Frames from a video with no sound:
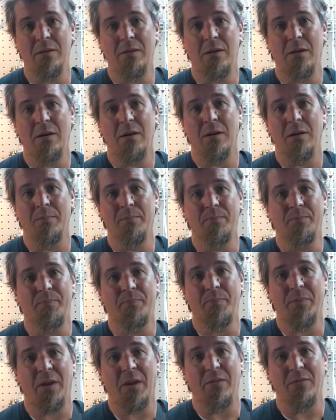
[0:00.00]
I
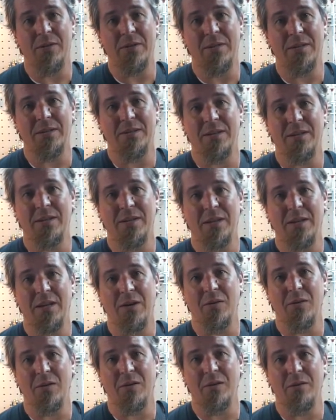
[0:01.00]
haven't tested it
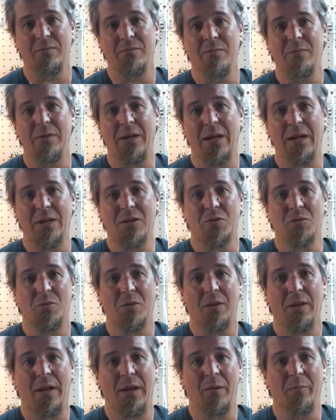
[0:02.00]
out on an actual
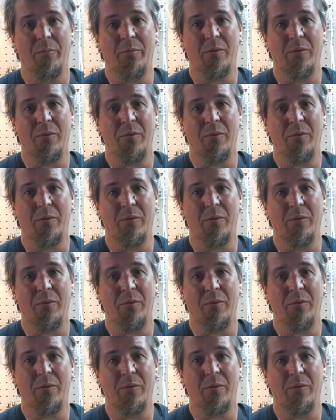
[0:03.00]
lamp,